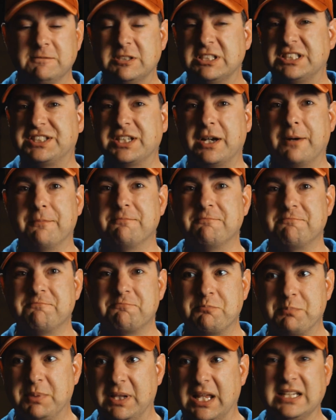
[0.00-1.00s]
Some
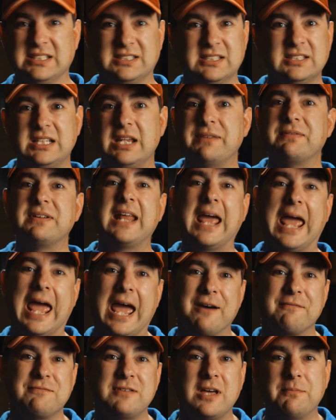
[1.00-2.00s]
places even
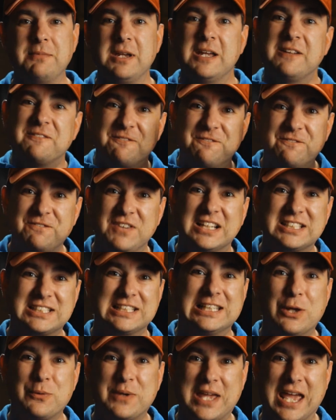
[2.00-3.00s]
have them in
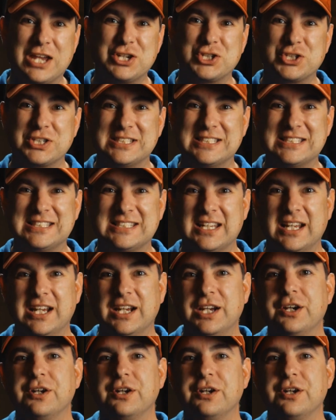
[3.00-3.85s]
fixed locations